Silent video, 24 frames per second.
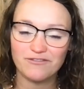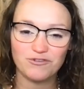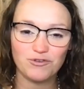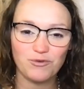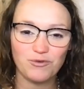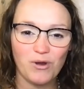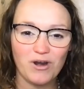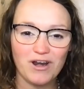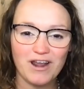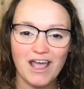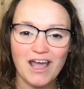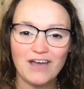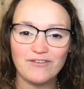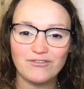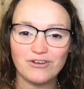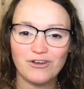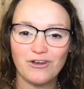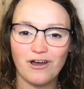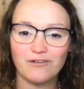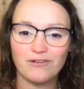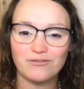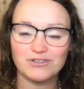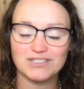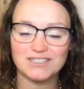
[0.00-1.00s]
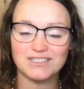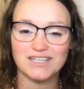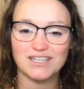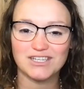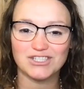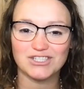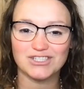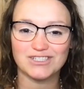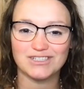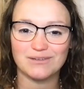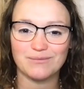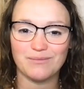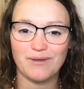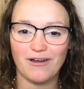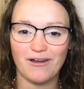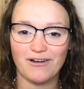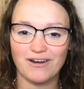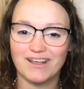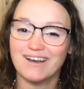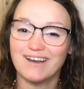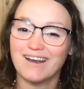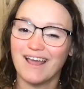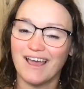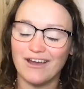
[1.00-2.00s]
If you want to have a conversation
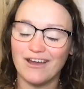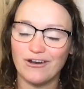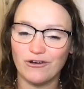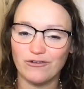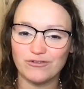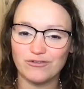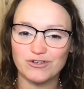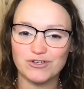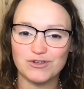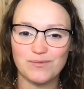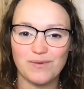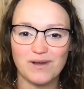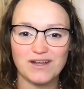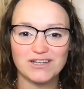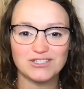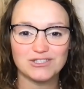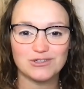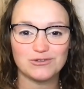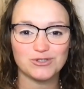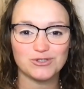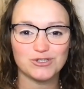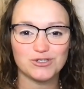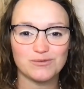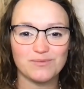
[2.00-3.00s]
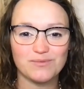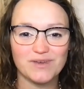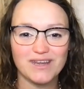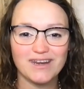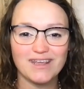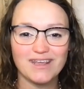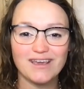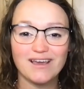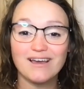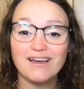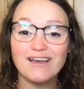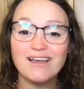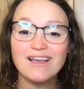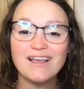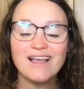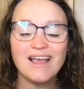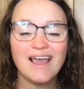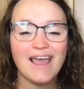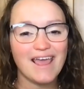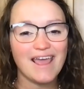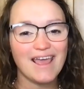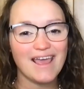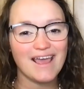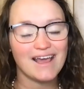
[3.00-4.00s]
about it, head over to my social media
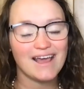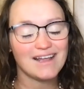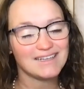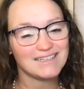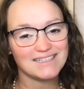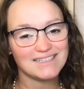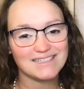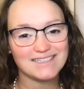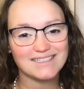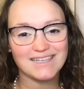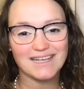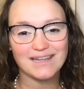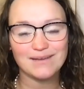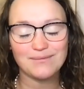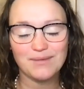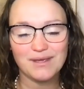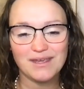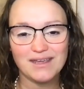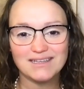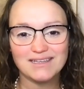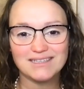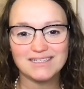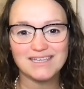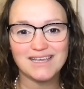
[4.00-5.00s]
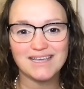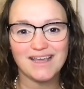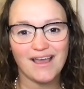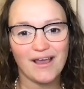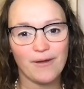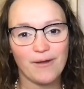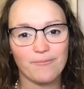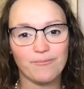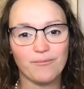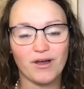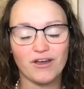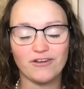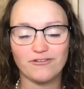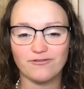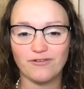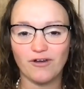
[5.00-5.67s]
and send me a DM by